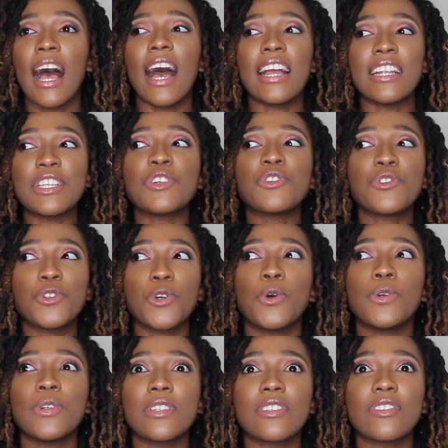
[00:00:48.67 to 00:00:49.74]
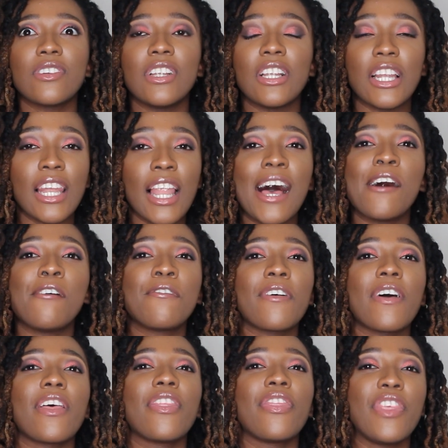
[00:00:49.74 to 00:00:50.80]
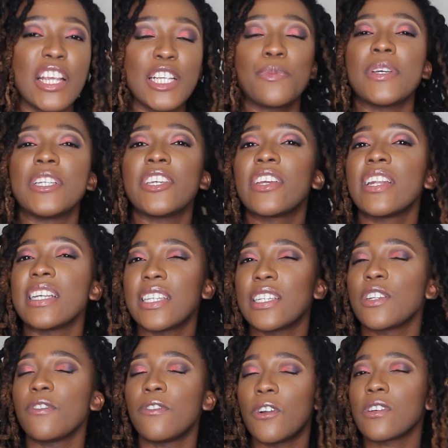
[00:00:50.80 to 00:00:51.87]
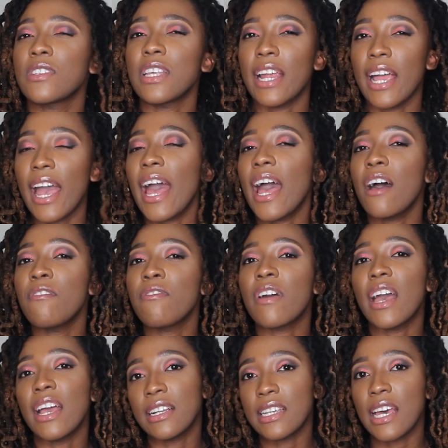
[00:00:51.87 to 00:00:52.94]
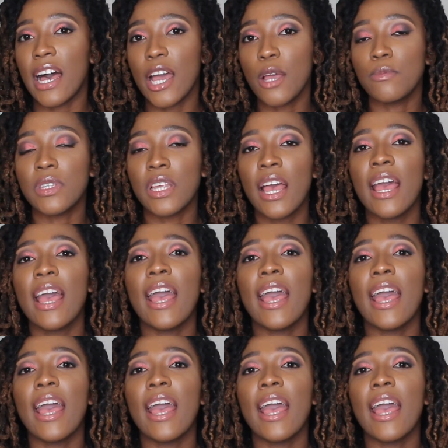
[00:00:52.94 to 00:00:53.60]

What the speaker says: I just don't love this particular set of locks that I have at times.